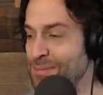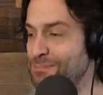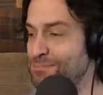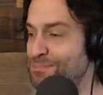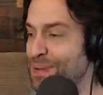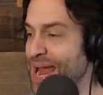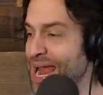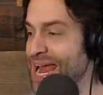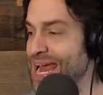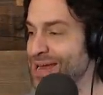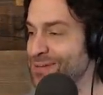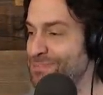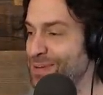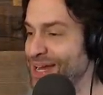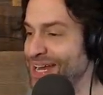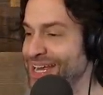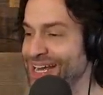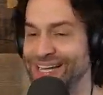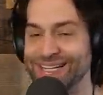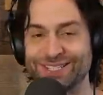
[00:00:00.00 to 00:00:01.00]

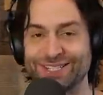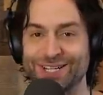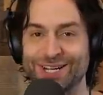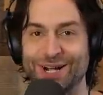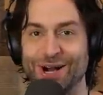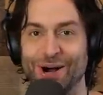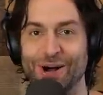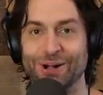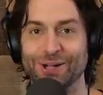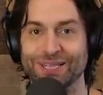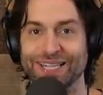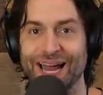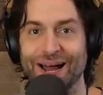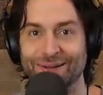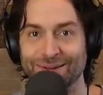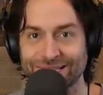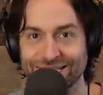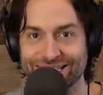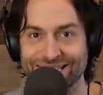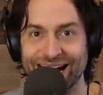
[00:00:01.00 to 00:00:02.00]
Baby It's Cold
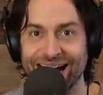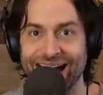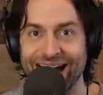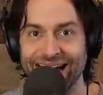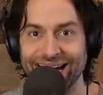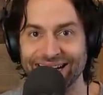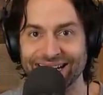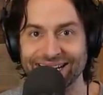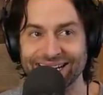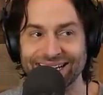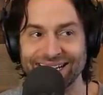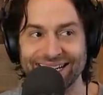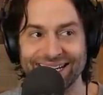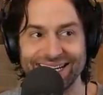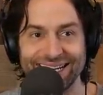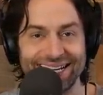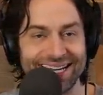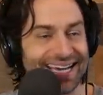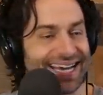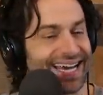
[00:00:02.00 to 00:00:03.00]
Outside?
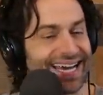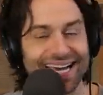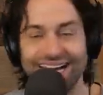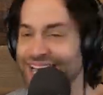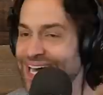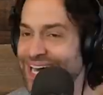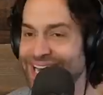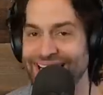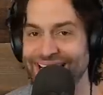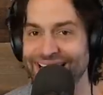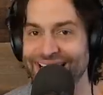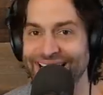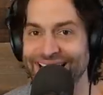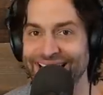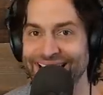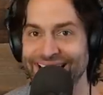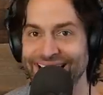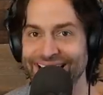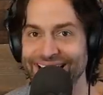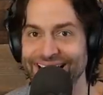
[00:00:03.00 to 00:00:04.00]
Ah.
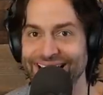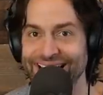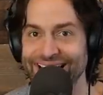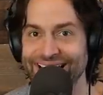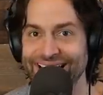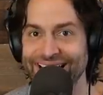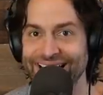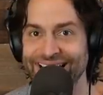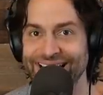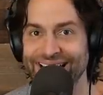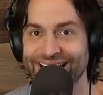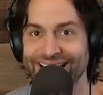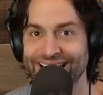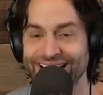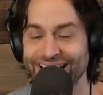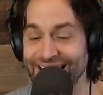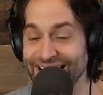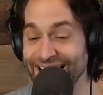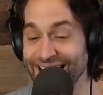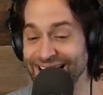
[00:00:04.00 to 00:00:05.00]

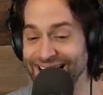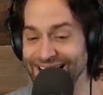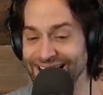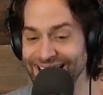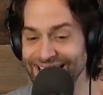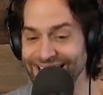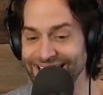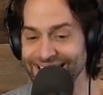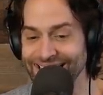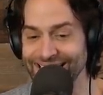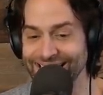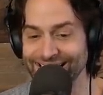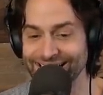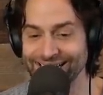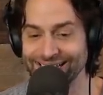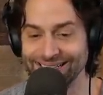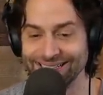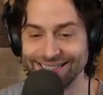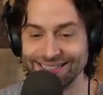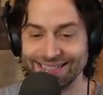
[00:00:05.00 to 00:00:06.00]
Ah.
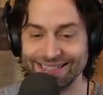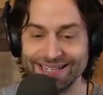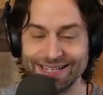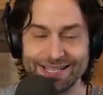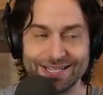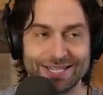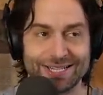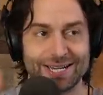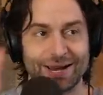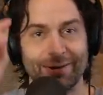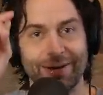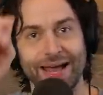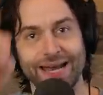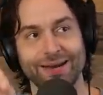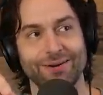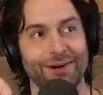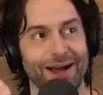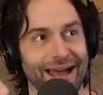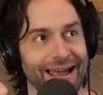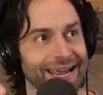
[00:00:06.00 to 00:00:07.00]
So
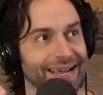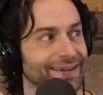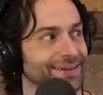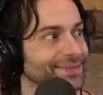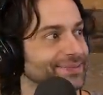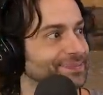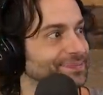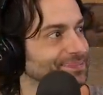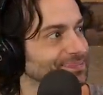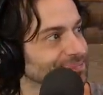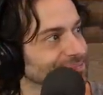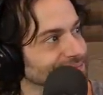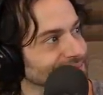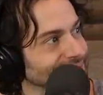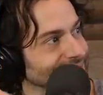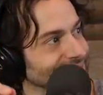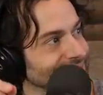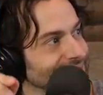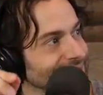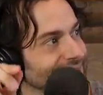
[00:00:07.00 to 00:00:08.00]
anyway,
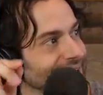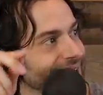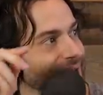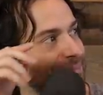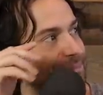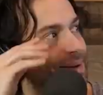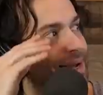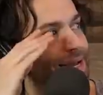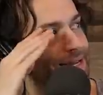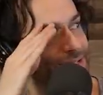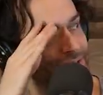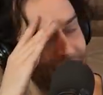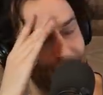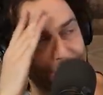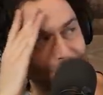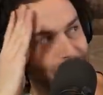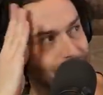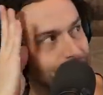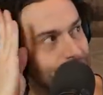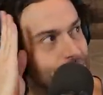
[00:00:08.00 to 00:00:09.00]
NBA Jam
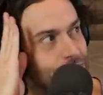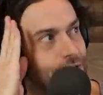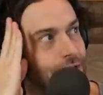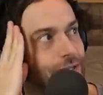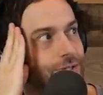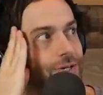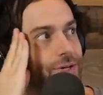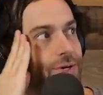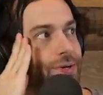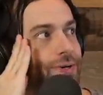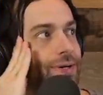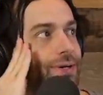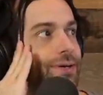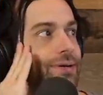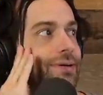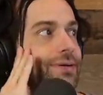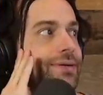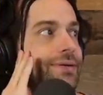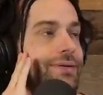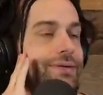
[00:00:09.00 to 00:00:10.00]
was the shit, dude.
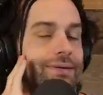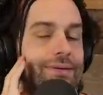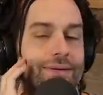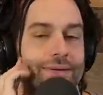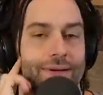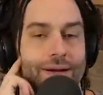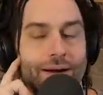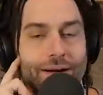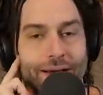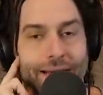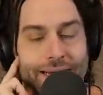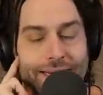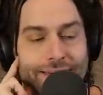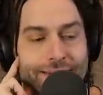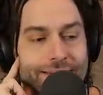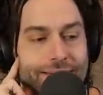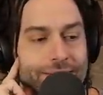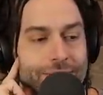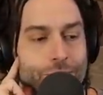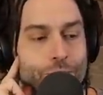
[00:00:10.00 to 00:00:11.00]
All right?
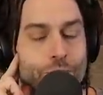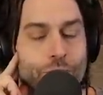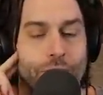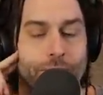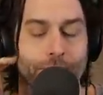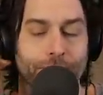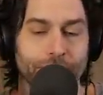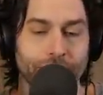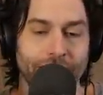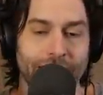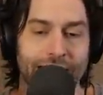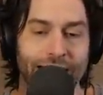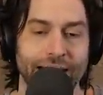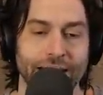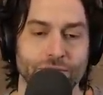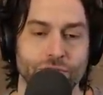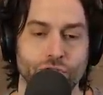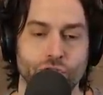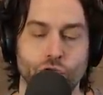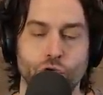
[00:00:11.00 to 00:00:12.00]
You could play
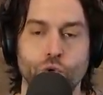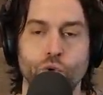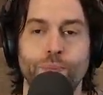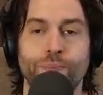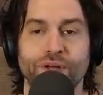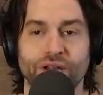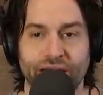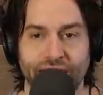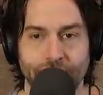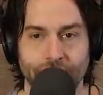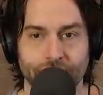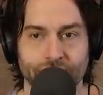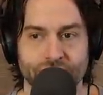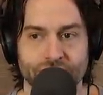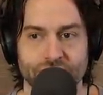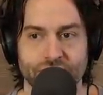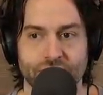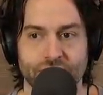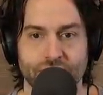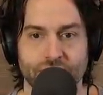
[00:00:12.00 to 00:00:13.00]
as 2
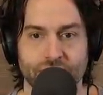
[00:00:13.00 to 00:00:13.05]
players